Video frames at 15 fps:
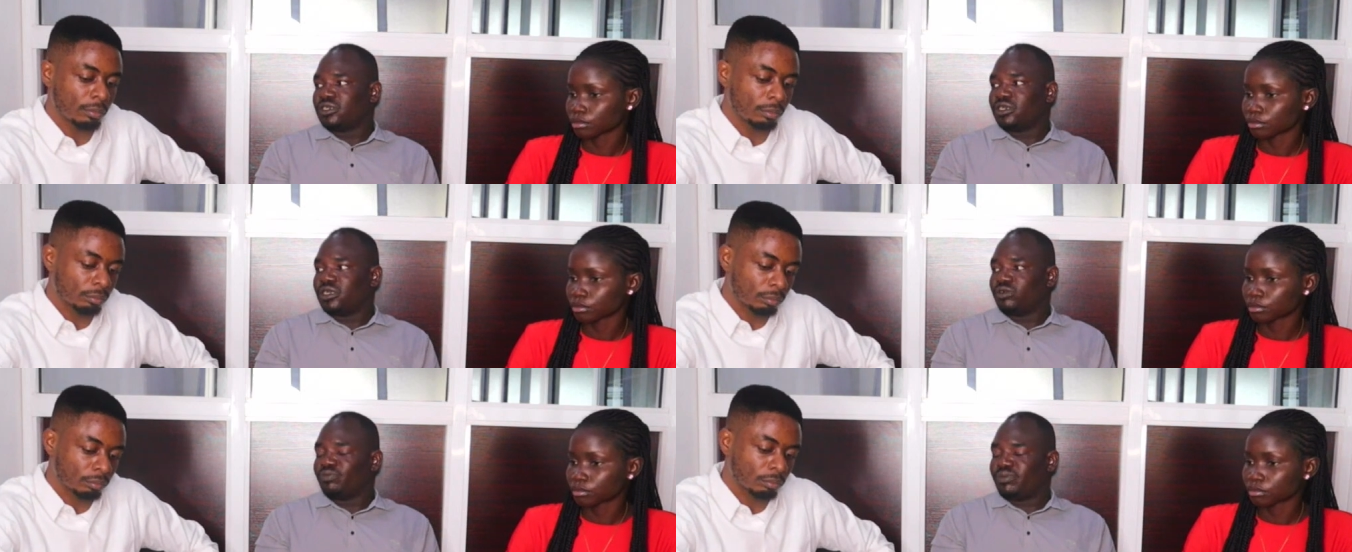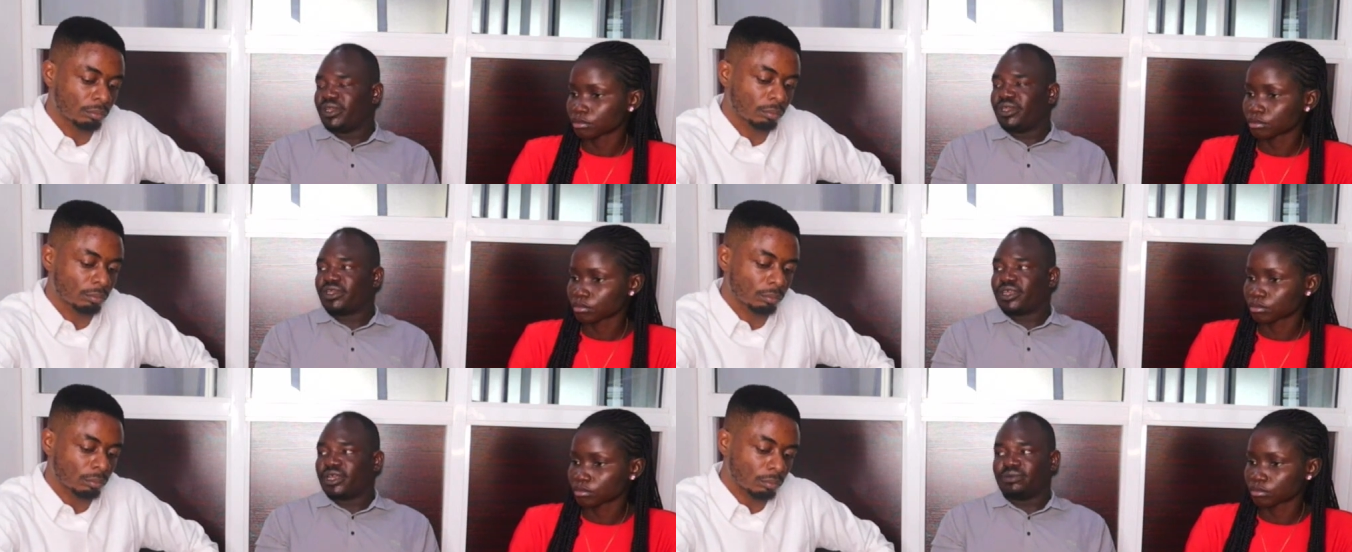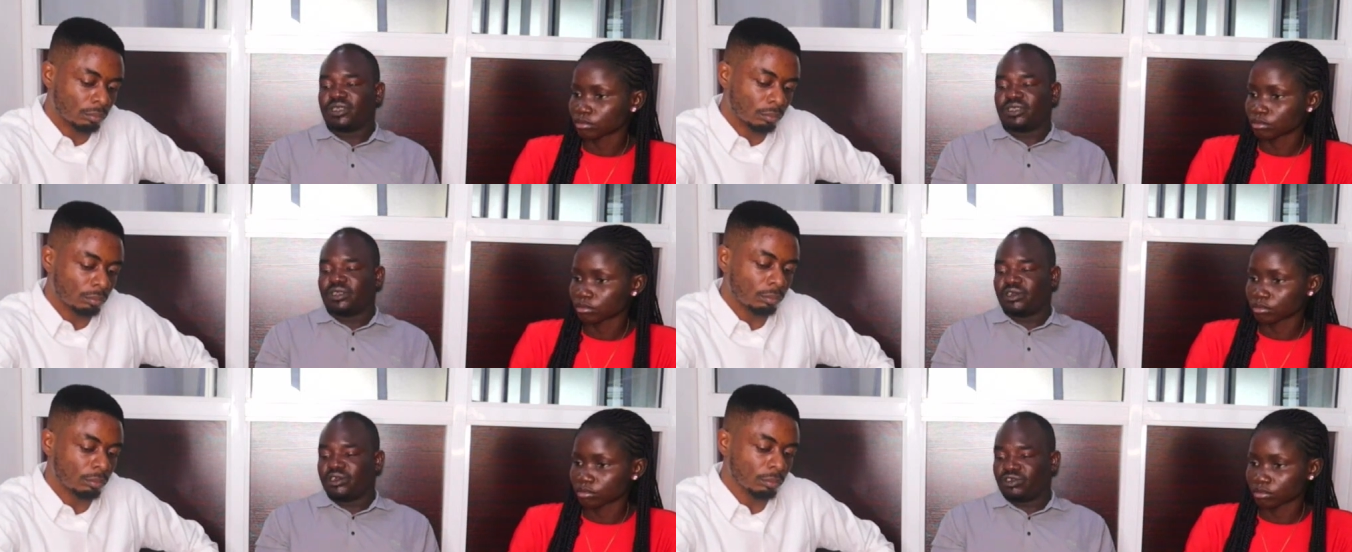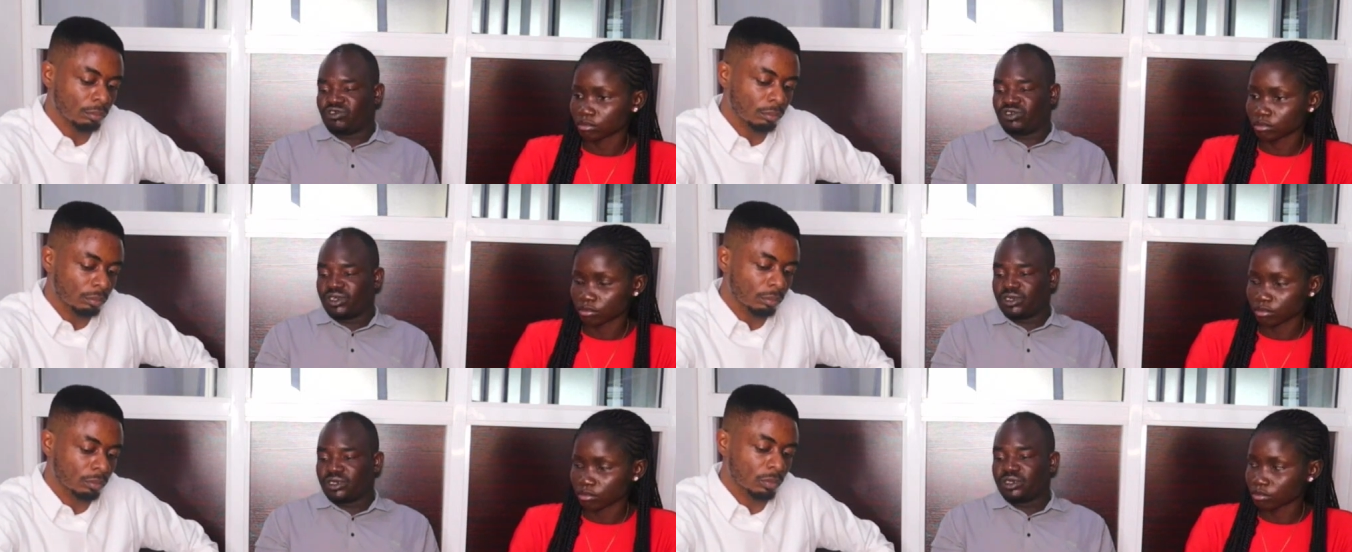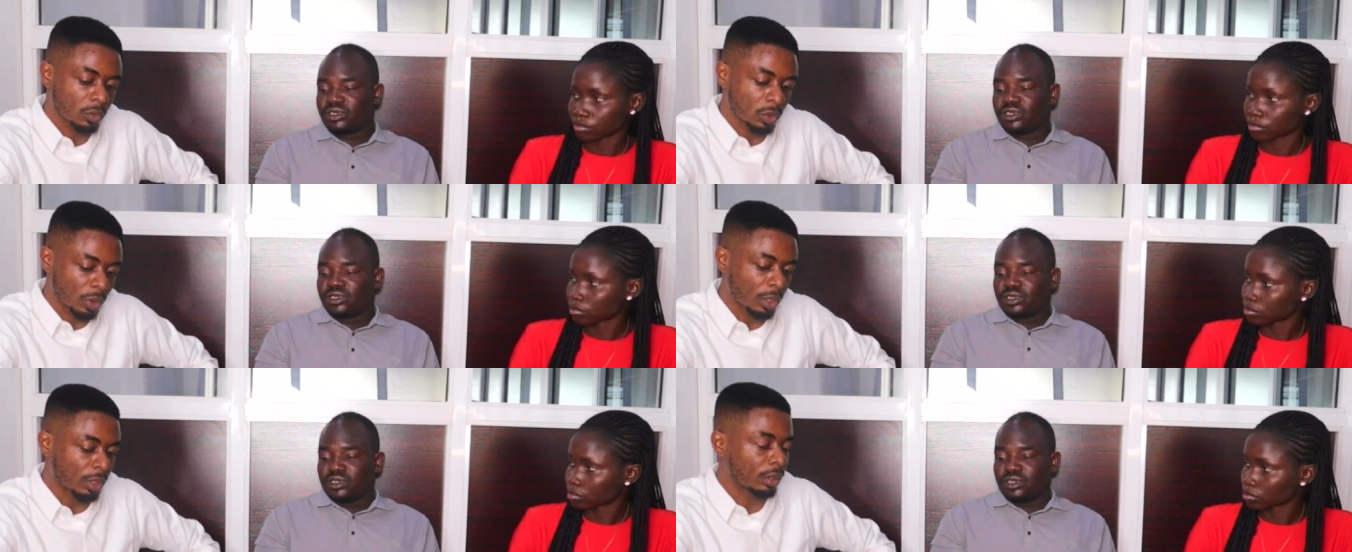Speaker 1: They pay capital territory.
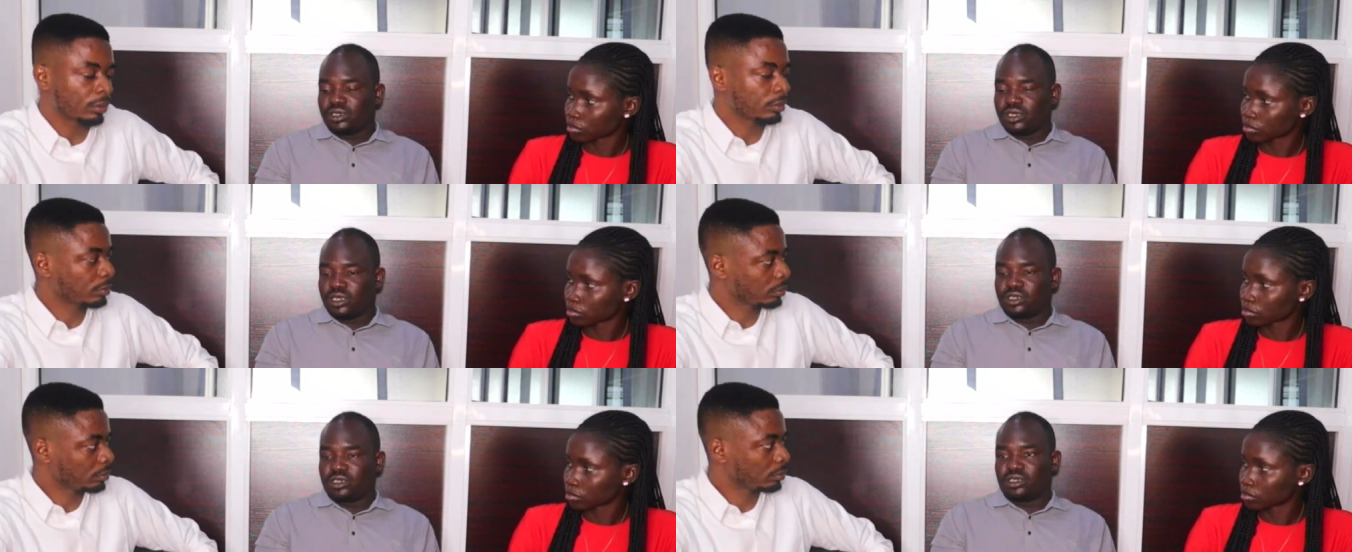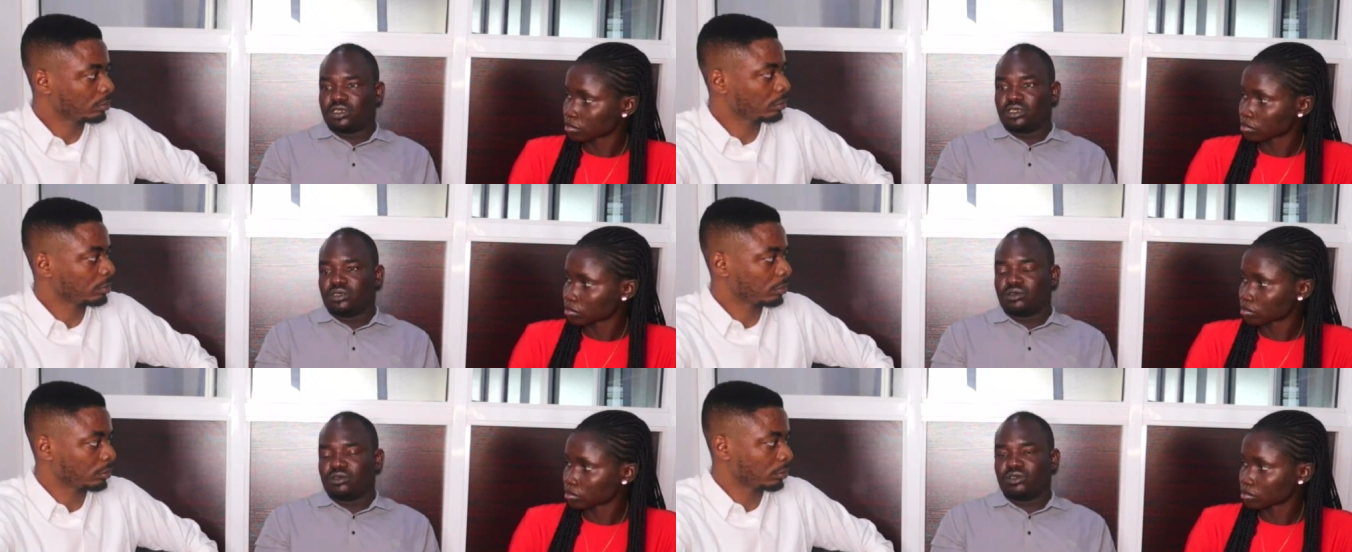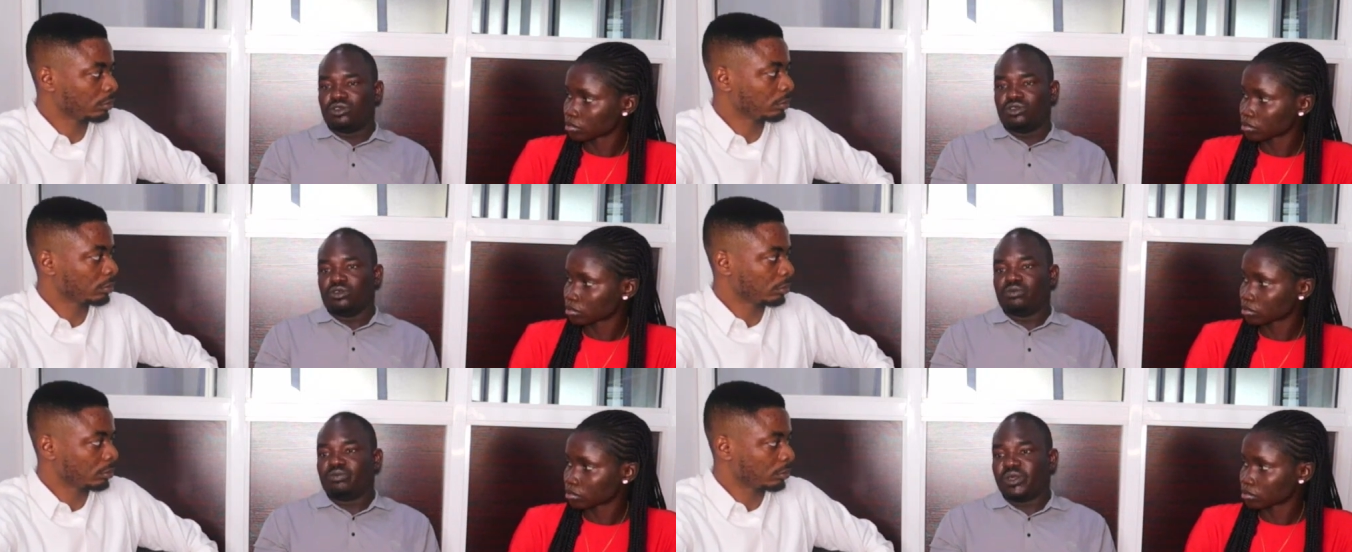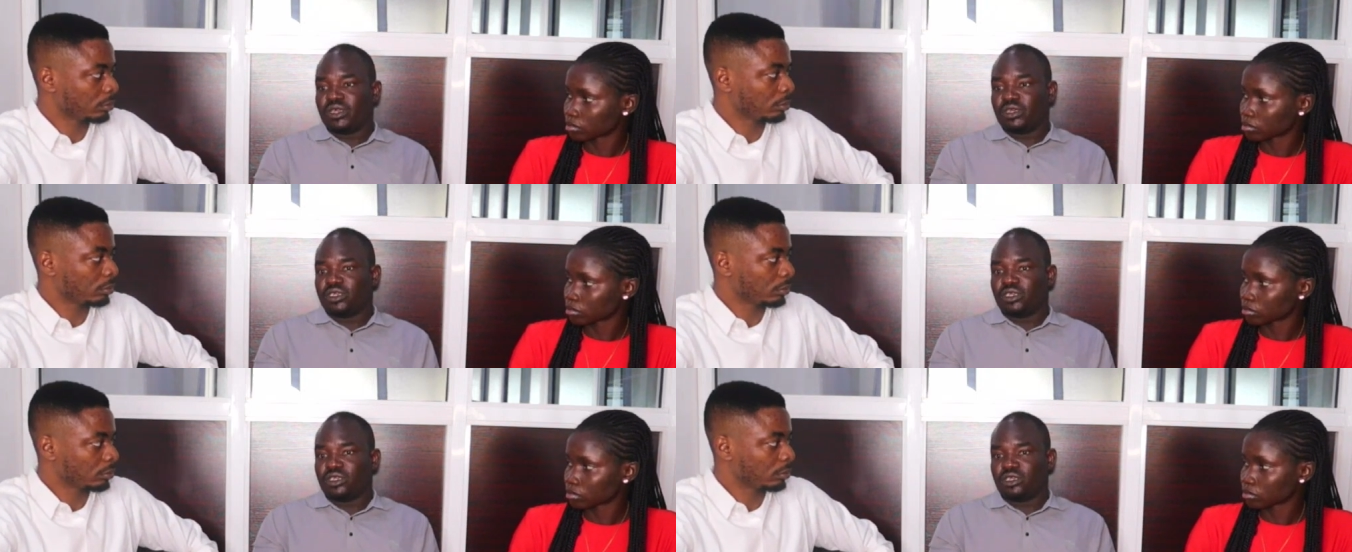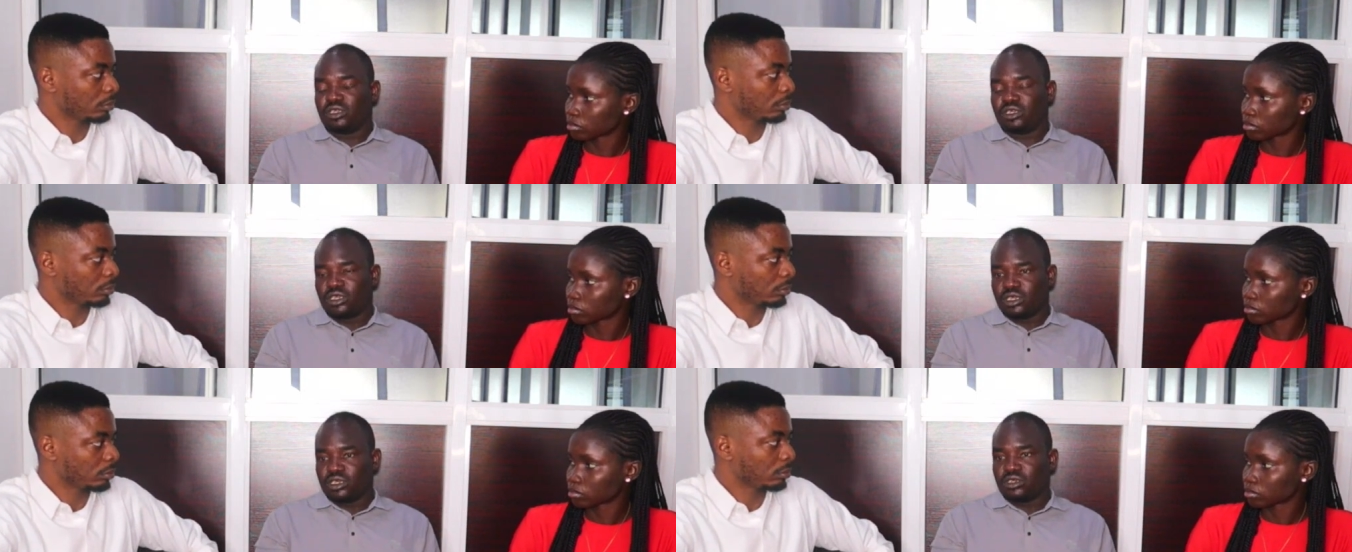Okay. Then uh, you pay
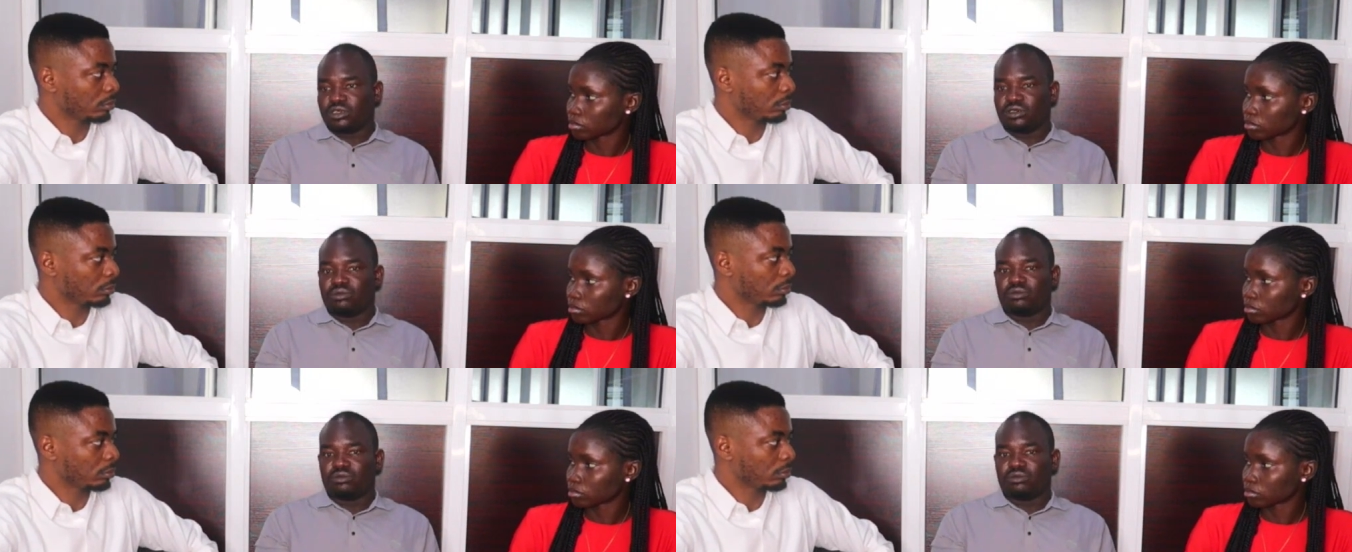the uh,